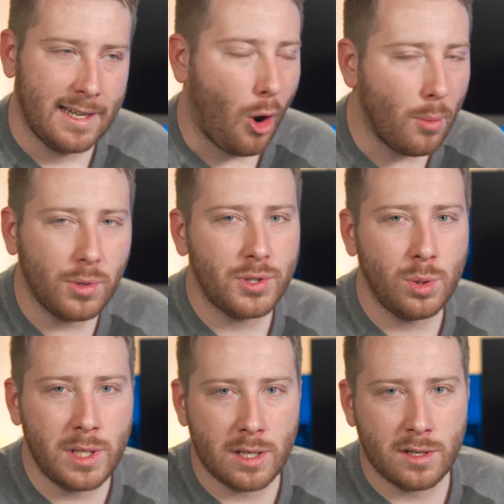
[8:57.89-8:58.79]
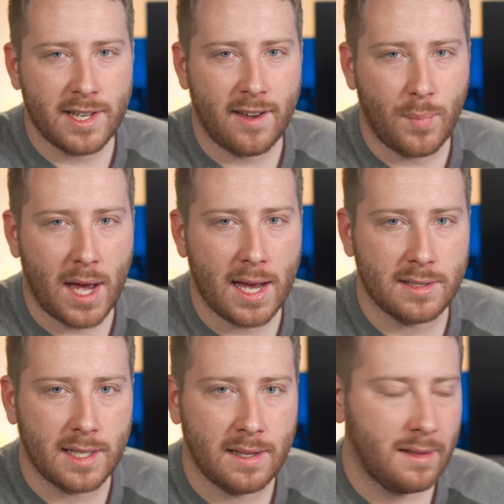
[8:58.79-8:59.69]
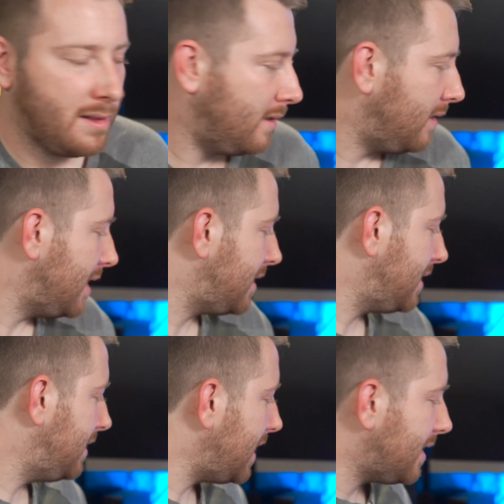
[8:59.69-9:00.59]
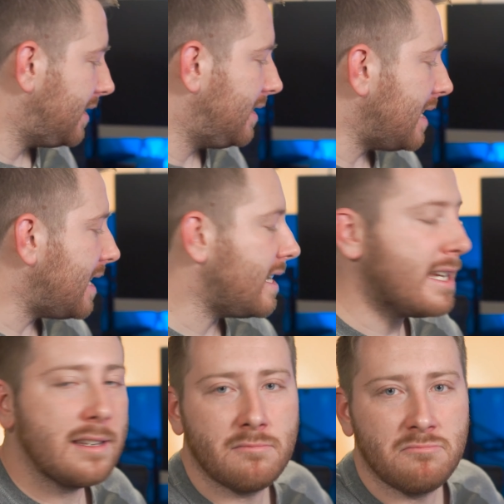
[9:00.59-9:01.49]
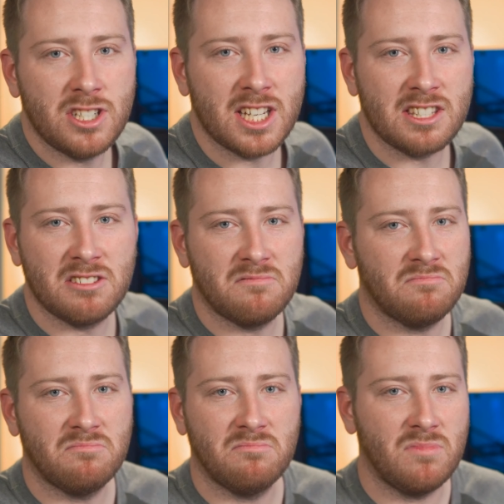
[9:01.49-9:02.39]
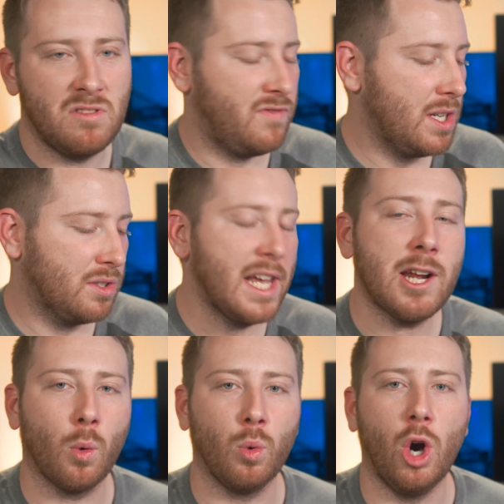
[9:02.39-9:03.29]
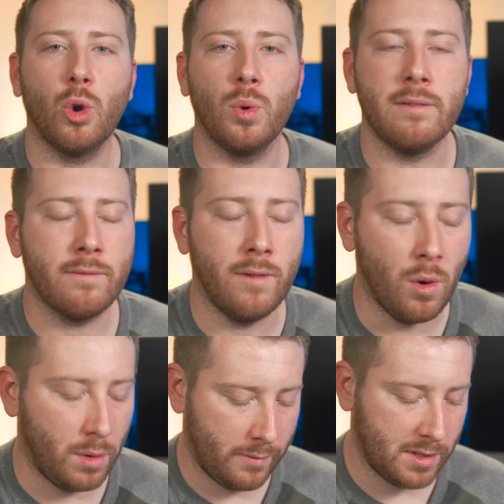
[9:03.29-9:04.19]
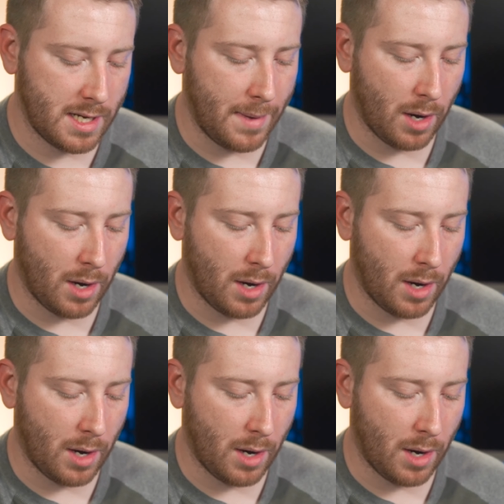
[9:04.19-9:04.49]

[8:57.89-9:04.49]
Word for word: Almost two years have passed, and this 6D just feels like a rotary phone every time